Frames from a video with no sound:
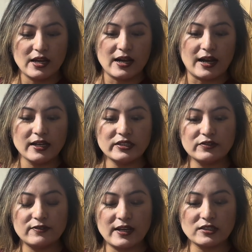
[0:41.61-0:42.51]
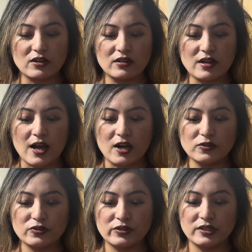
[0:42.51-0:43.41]
I reflect on how
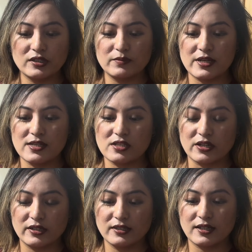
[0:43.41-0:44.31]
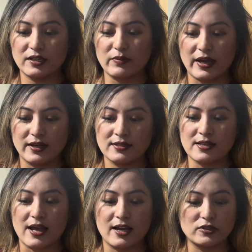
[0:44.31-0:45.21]
tourism is currently managed
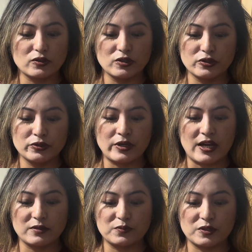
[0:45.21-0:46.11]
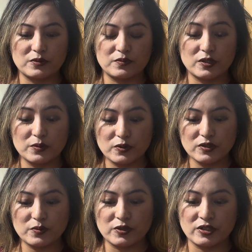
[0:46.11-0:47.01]
at Uluru and
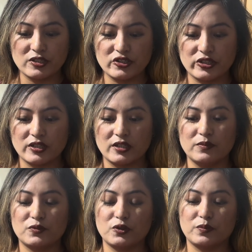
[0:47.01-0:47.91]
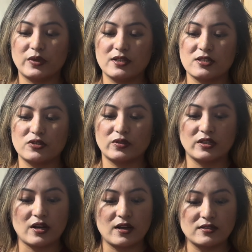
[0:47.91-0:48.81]
propose potential improvements to
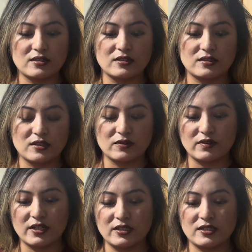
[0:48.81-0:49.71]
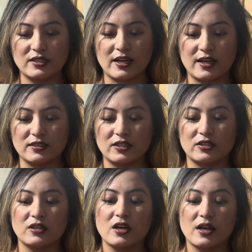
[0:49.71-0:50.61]
enhance sustainability
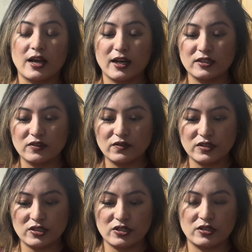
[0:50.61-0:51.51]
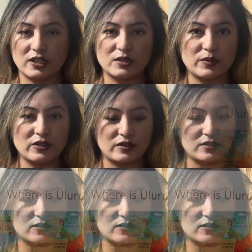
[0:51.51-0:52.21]
and the visitor experience.